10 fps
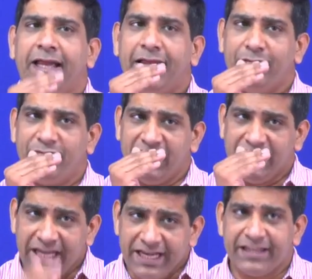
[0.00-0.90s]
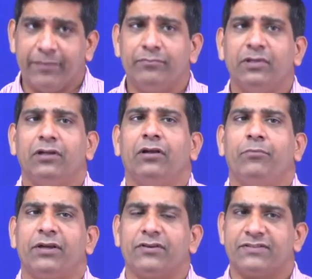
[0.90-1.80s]
We need them
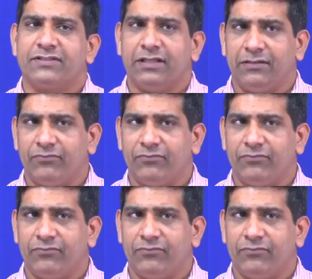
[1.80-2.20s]
because